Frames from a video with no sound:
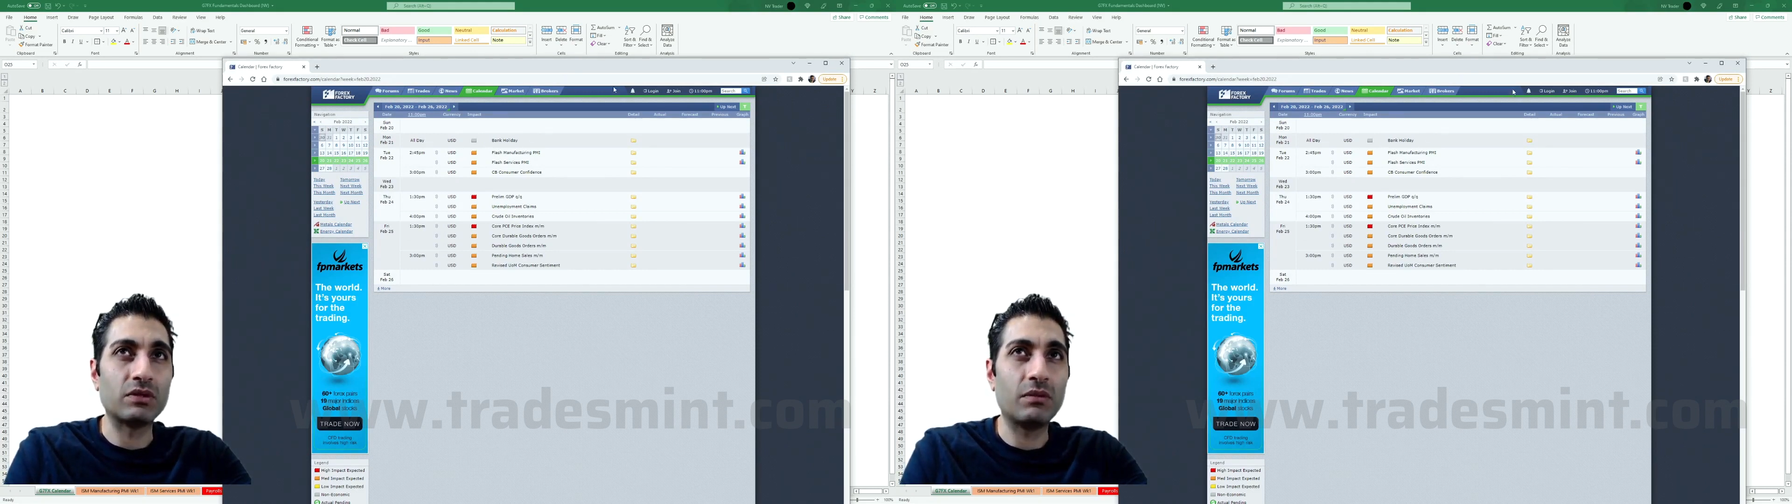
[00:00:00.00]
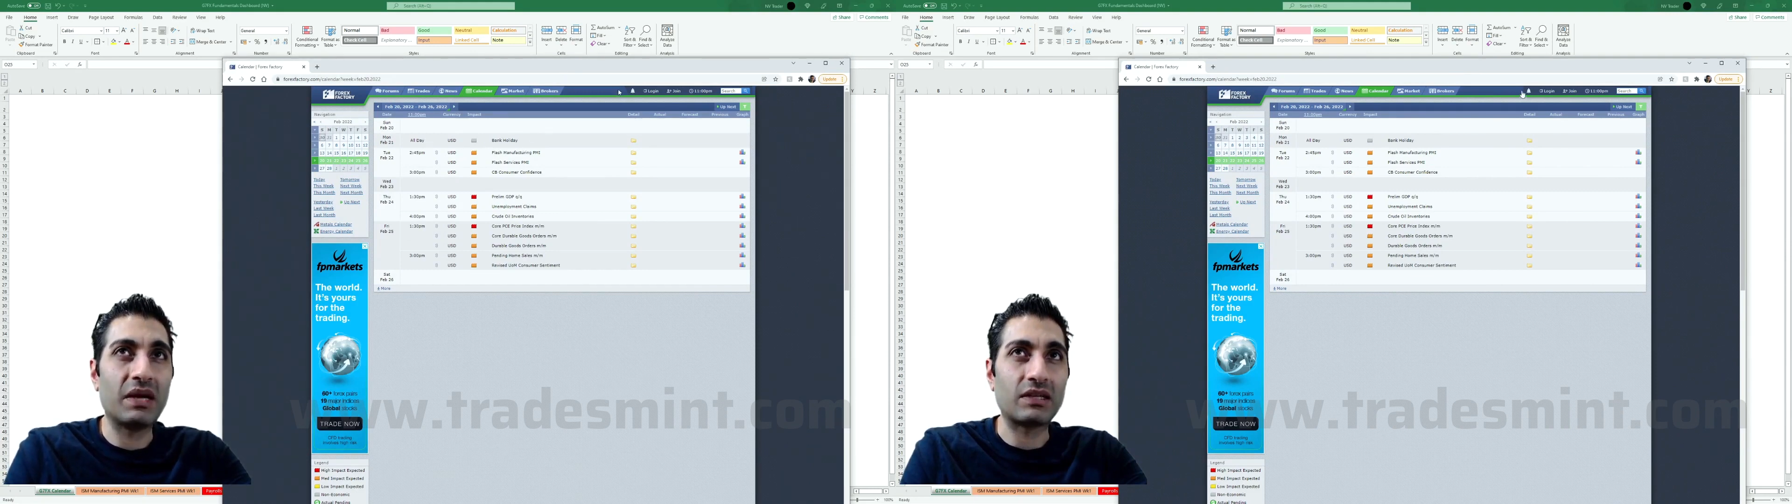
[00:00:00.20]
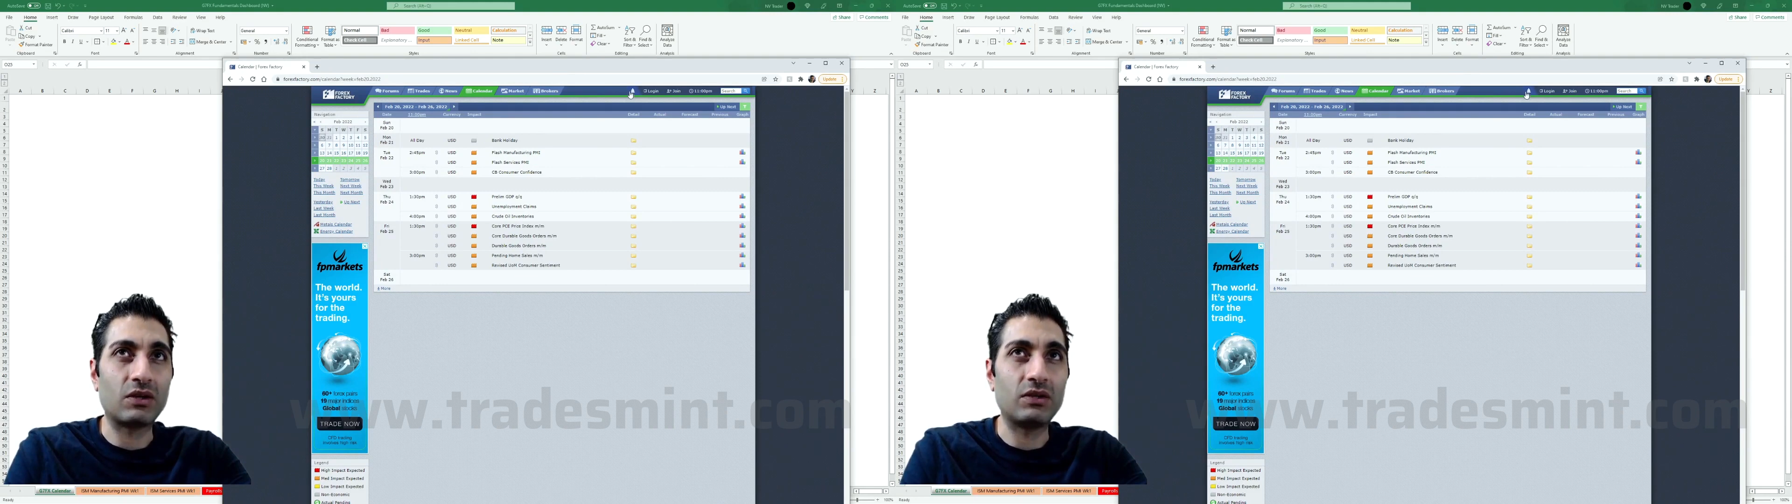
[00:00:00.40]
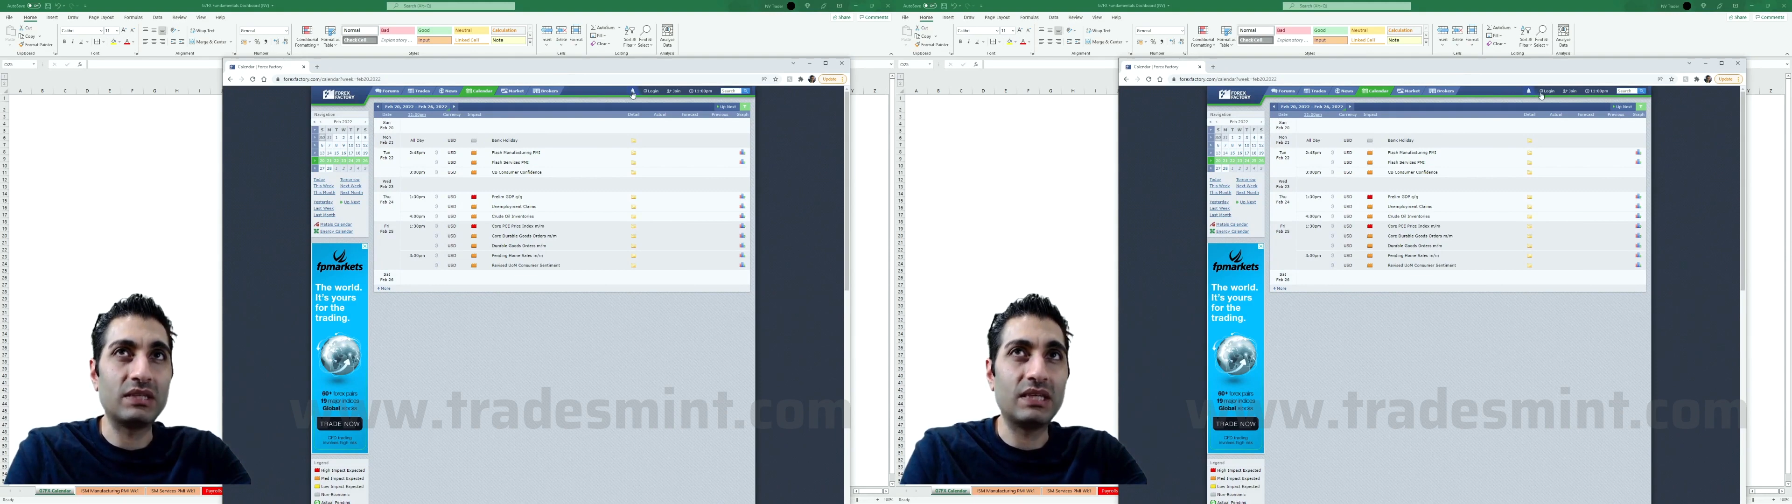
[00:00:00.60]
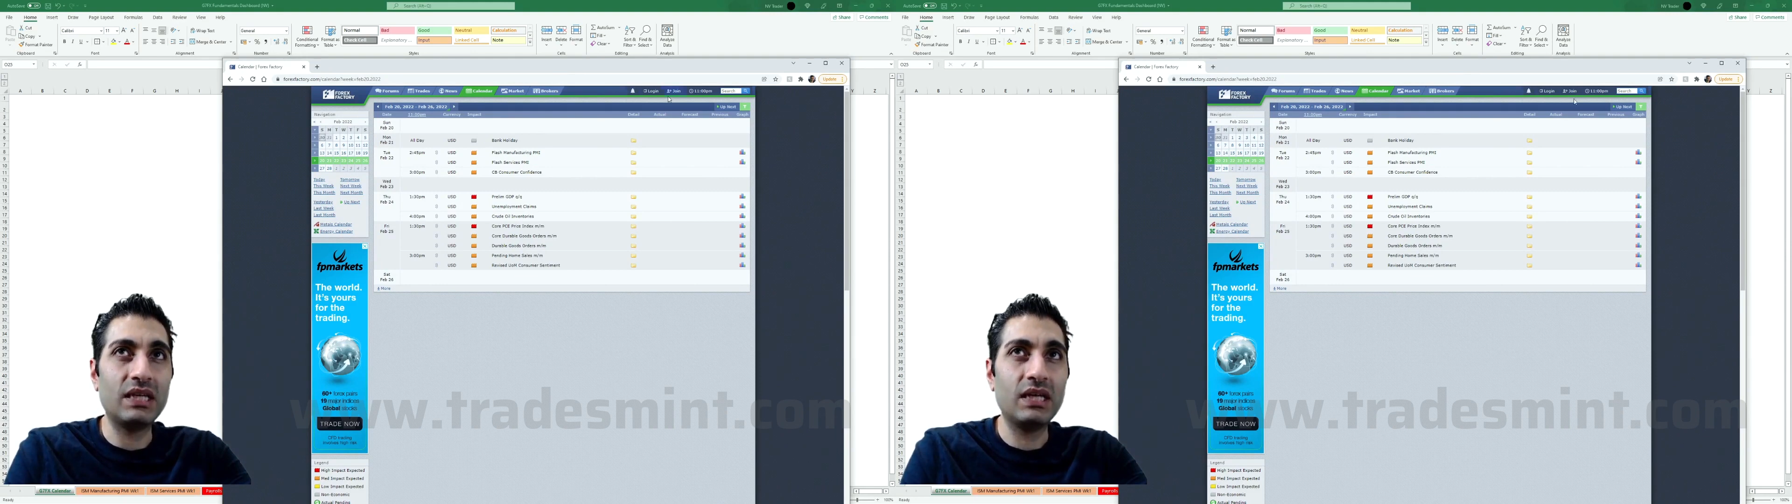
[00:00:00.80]
the bank
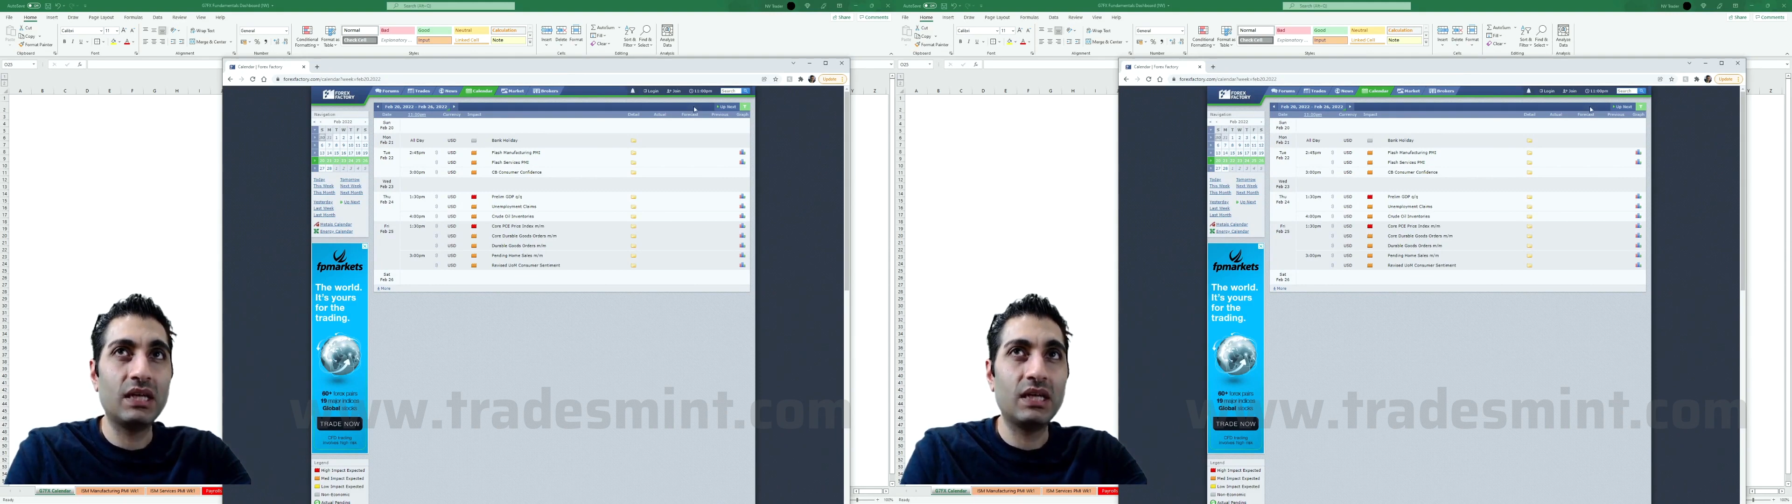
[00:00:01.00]
holiday.